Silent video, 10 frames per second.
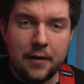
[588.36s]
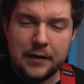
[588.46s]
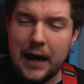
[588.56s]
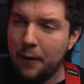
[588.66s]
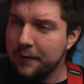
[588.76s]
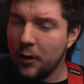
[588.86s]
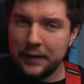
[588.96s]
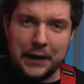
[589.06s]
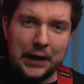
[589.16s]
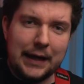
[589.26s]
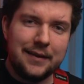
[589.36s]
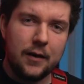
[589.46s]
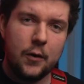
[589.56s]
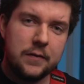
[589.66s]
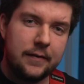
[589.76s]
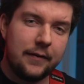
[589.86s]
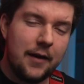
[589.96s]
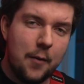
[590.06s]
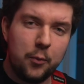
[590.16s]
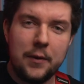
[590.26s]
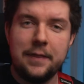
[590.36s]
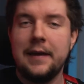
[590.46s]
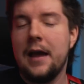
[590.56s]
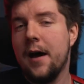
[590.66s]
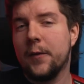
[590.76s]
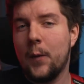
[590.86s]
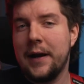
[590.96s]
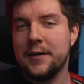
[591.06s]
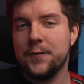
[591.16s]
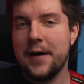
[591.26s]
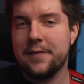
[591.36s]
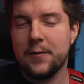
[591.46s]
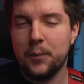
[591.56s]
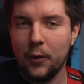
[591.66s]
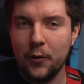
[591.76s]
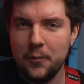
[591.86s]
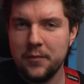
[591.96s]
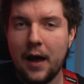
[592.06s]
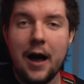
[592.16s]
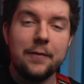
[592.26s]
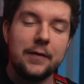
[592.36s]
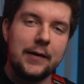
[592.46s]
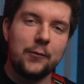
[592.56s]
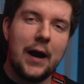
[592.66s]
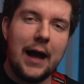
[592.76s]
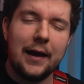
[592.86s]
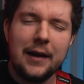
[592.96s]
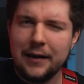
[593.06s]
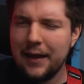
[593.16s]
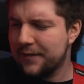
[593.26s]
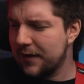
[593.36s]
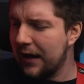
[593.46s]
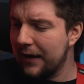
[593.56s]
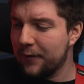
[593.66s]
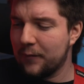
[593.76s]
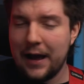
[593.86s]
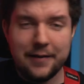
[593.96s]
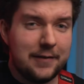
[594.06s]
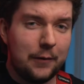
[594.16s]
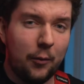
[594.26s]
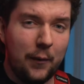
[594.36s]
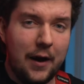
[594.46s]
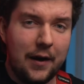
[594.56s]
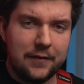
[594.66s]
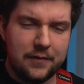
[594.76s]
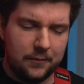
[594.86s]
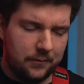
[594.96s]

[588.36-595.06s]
So now I've got the clean tone set up with the Earthquaker device's plumes after the Rat. Let's dial in the Rat and see what works.